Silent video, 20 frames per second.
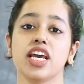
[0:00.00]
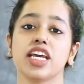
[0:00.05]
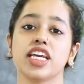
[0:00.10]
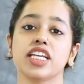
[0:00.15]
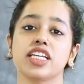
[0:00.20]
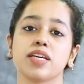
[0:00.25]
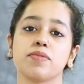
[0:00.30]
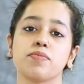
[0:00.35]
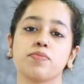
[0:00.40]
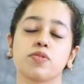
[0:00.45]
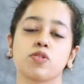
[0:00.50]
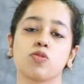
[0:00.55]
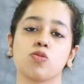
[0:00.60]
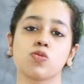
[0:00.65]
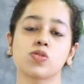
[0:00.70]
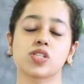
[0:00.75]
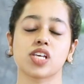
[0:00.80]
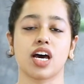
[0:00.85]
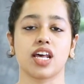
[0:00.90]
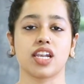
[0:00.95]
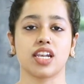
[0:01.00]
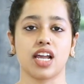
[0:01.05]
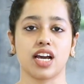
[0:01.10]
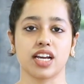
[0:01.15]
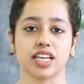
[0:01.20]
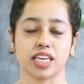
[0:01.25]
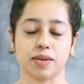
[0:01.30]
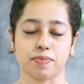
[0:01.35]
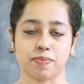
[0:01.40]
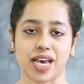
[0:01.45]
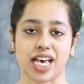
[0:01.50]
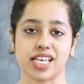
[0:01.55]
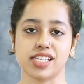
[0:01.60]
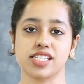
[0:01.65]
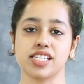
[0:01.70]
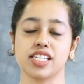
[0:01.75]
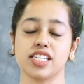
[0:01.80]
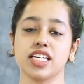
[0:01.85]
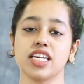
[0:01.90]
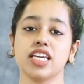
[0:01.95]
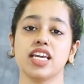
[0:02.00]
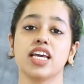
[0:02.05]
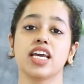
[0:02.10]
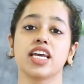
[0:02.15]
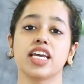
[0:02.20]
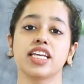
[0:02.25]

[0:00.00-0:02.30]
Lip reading: It improves our lung capacity.